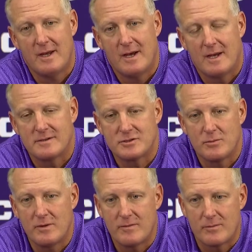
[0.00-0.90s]
Uh, so
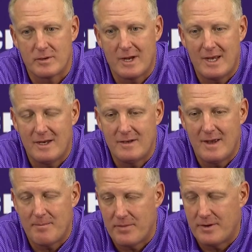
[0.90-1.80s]
we, are gaining
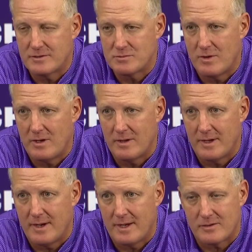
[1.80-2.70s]
depth there as well
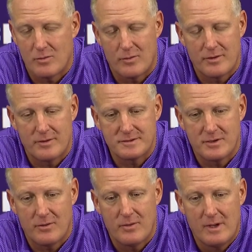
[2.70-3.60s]
at, at corner.
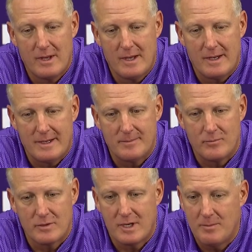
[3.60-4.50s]
So um,
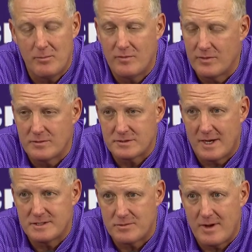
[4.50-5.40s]
we'll keep moving those
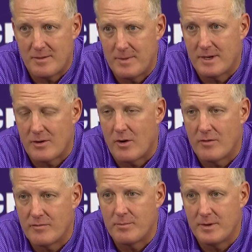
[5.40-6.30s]
guys around, make it
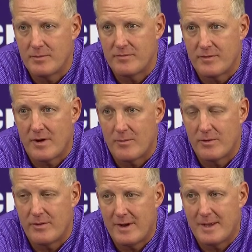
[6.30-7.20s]
hard for people to figure out
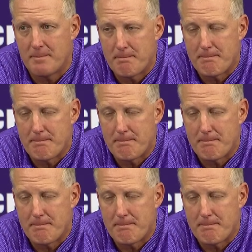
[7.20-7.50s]
where they're at.